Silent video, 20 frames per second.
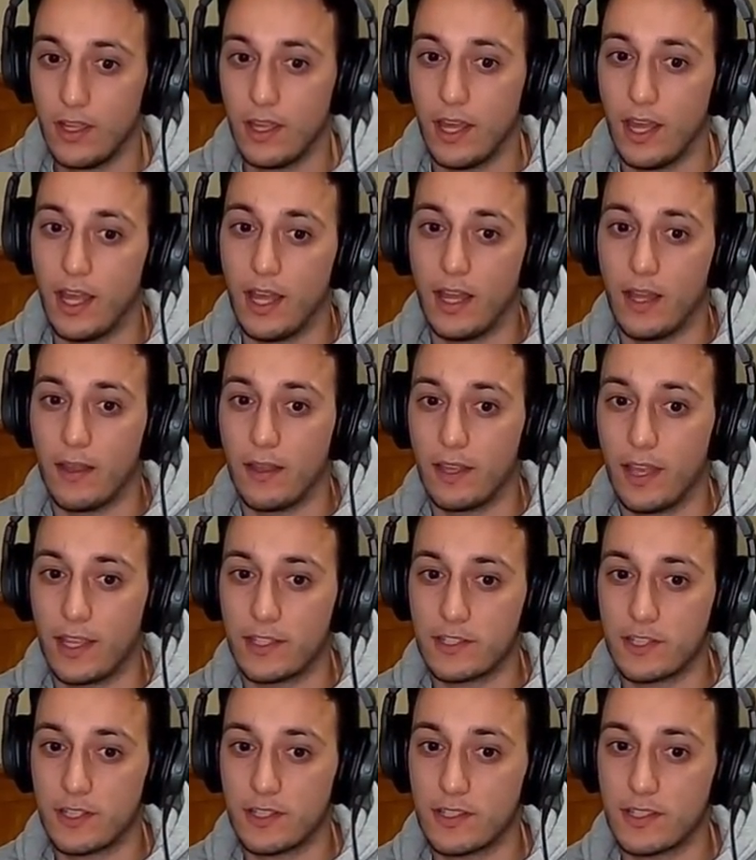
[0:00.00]
Uh, as
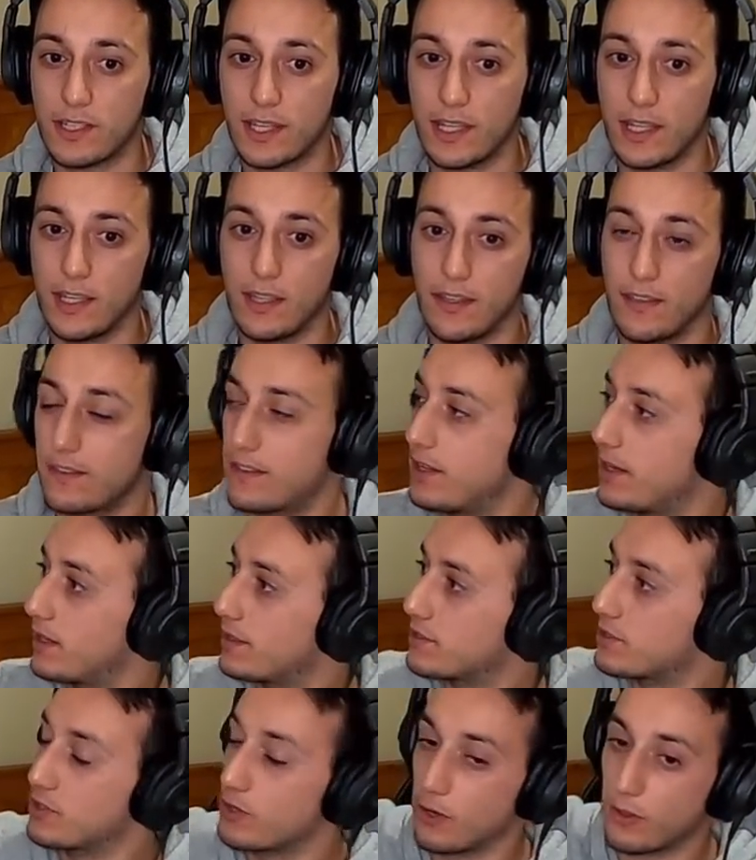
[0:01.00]
you can see,
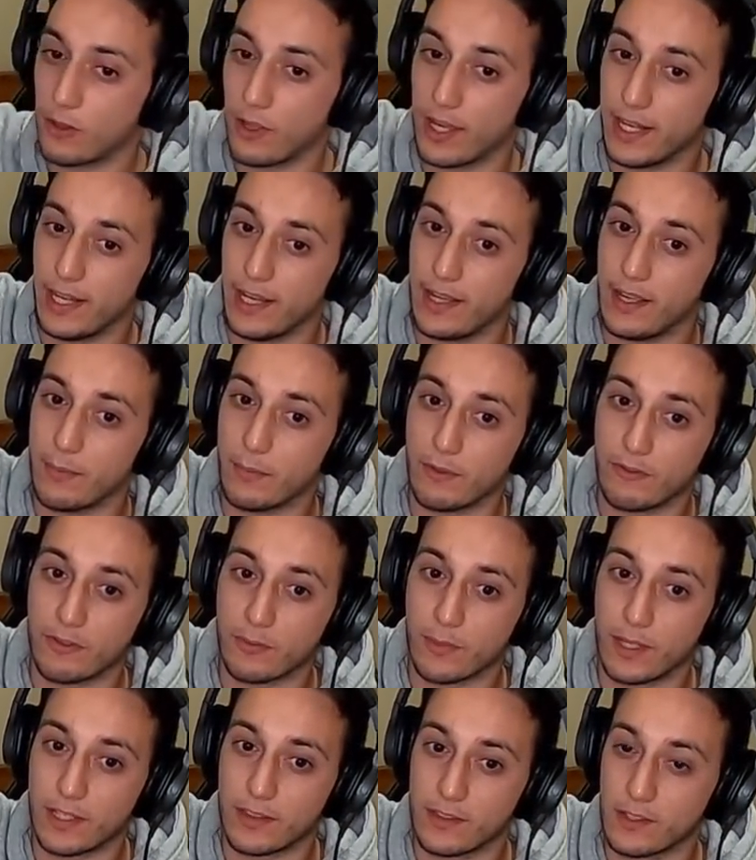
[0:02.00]
there's no lighting coming from
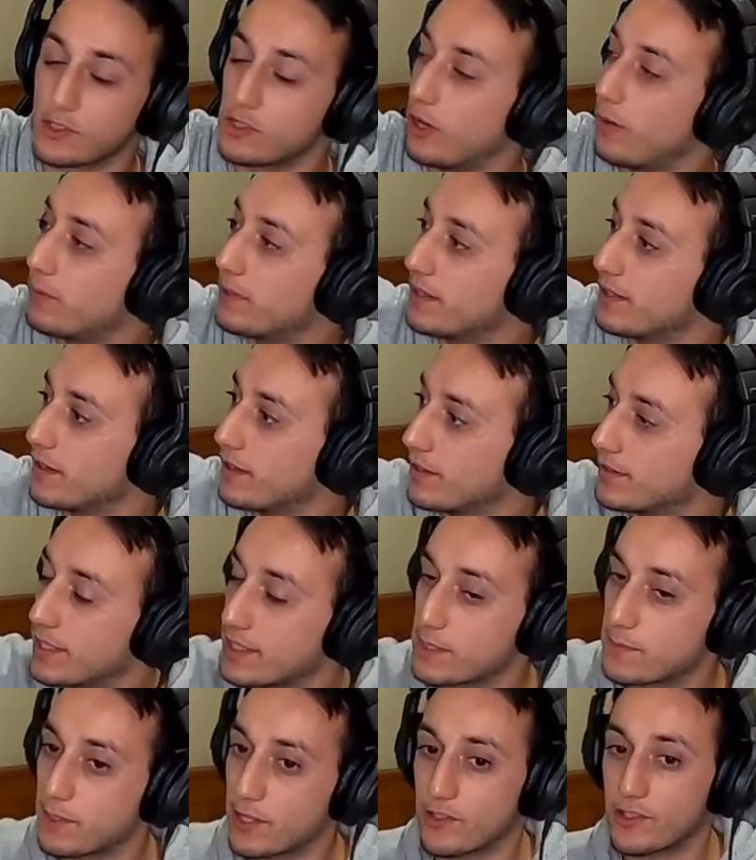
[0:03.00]
like the top here, and
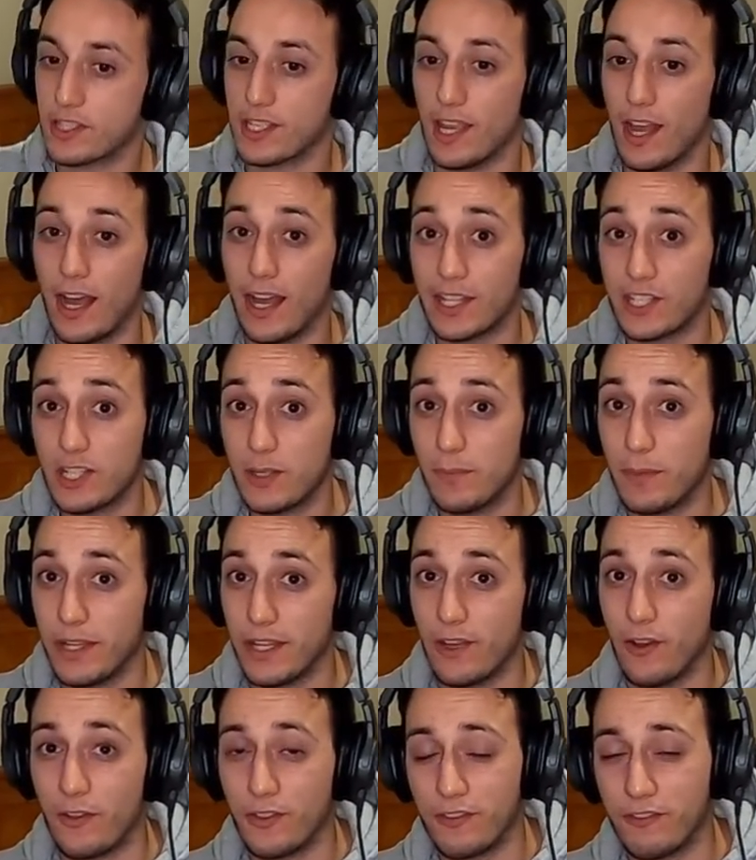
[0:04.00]
that's because the R G
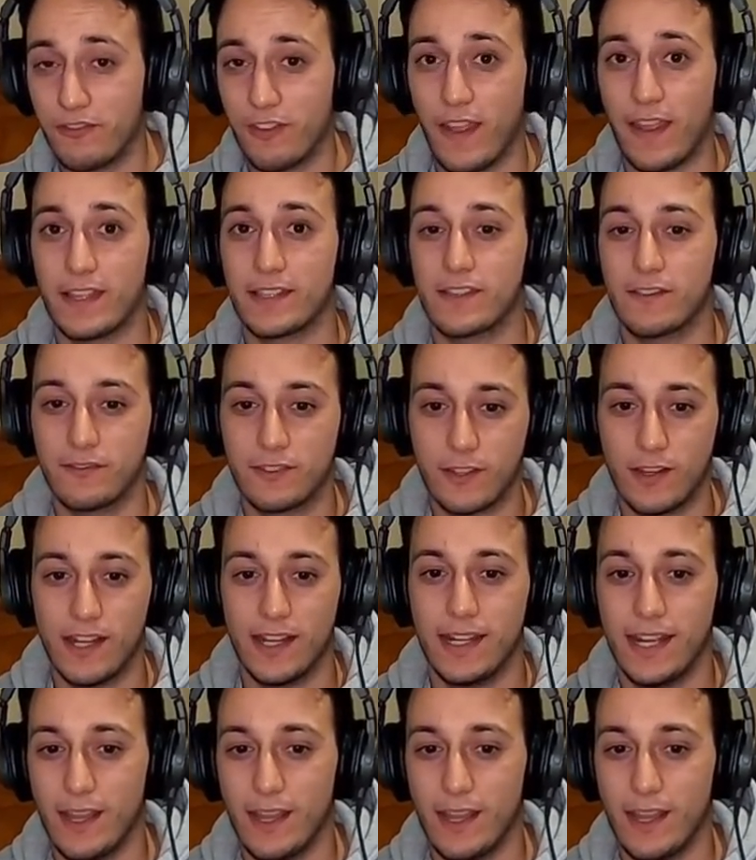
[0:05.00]
B on the fans have died.